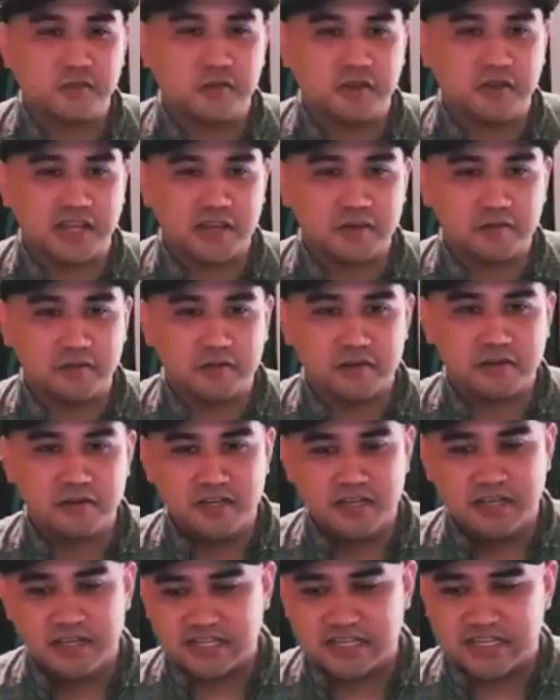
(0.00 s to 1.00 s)
labor
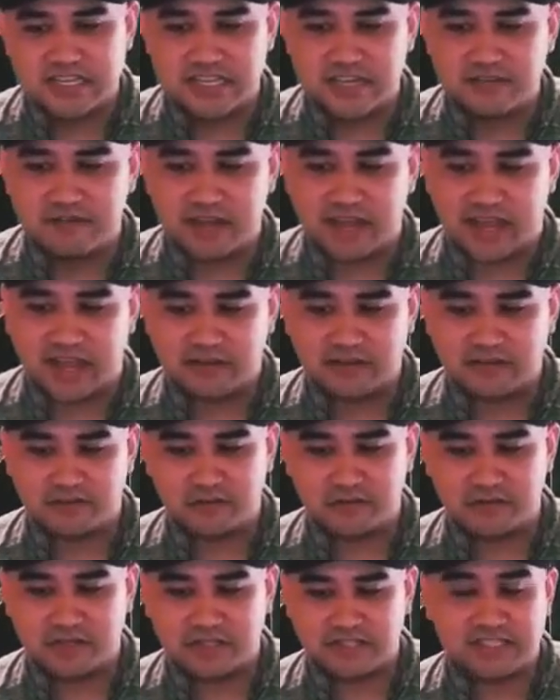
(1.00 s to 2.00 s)
to give an
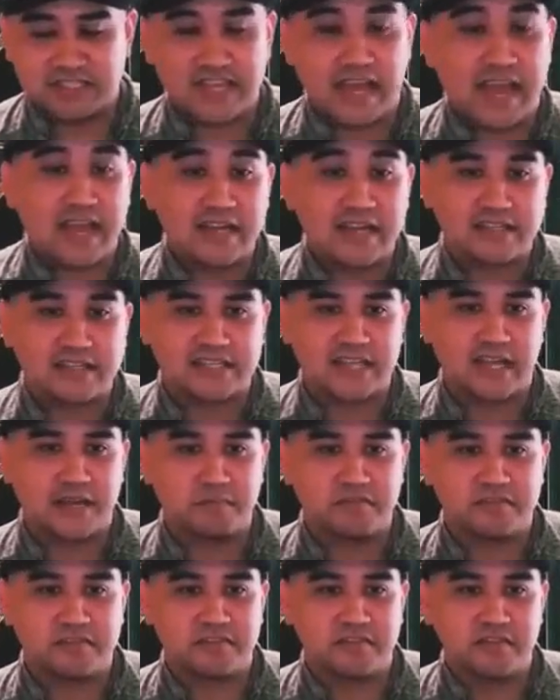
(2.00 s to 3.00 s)
answer that
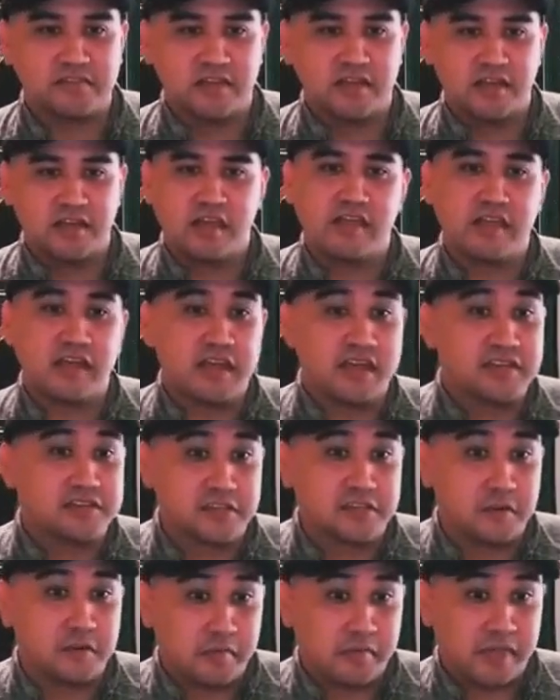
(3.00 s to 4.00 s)
sidesteps the
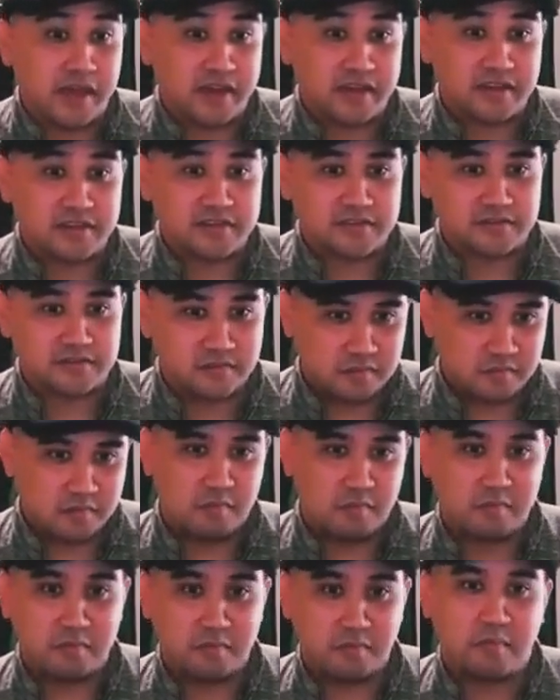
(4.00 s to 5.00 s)
ism that is
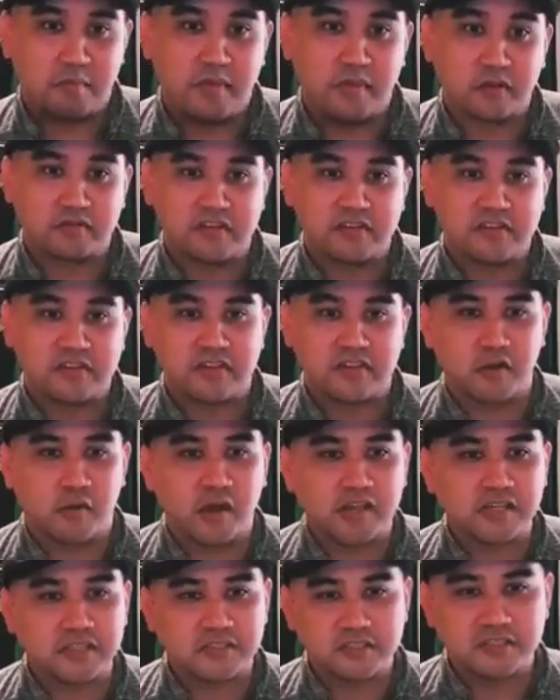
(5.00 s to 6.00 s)
built into the
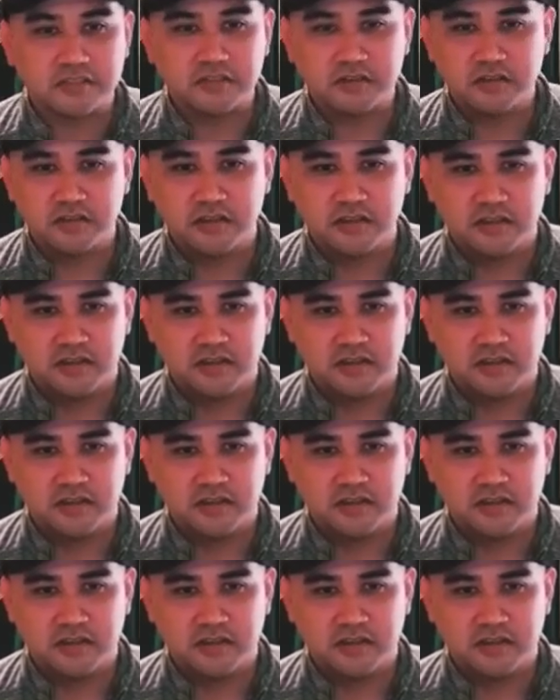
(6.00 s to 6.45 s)
question.